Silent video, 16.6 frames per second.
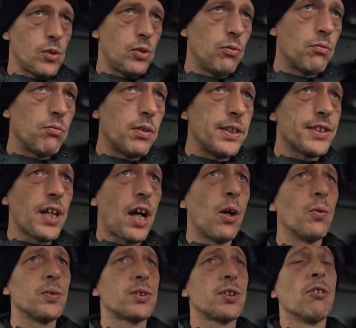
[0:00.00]

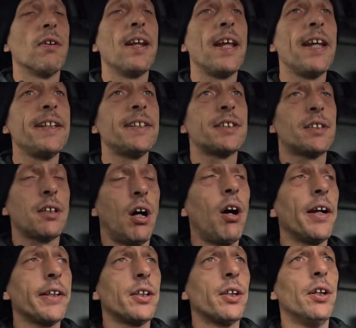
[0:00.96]
results, or at least
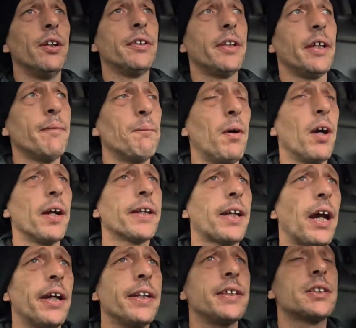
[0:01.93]
I could in my
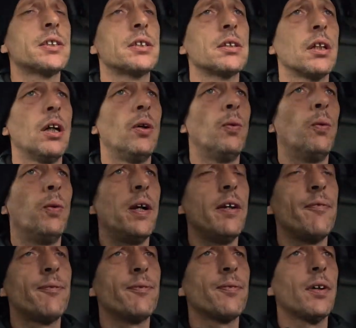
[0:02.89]
case
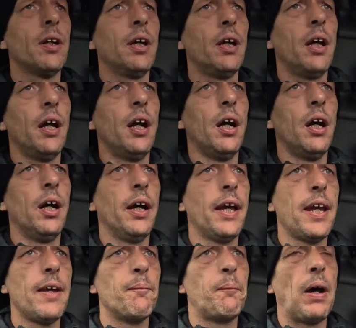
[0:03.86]
with
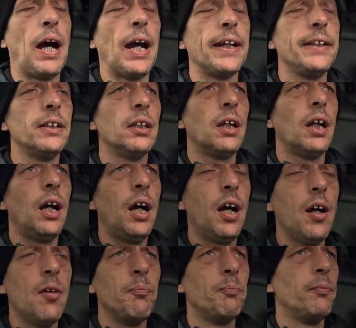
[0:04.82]
hip pain,
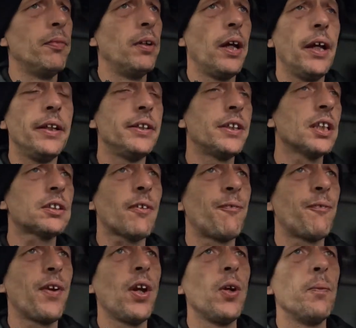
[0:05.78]
in just a
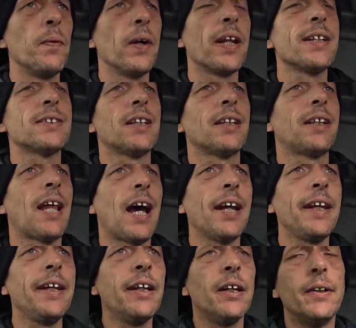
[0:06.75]
few minutes a
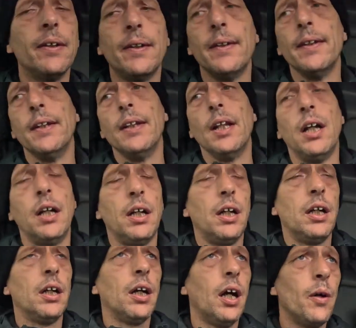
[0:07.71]
day.
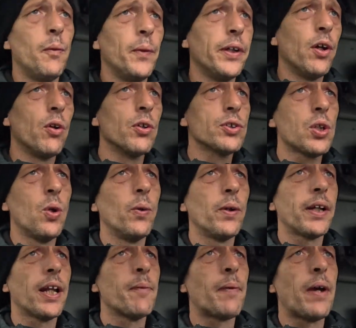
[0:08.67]
We're not
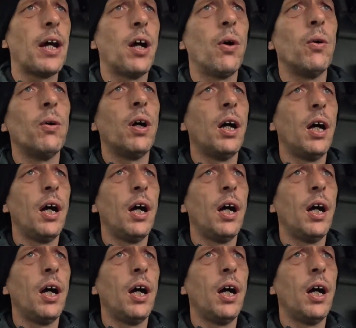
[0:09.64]
talking about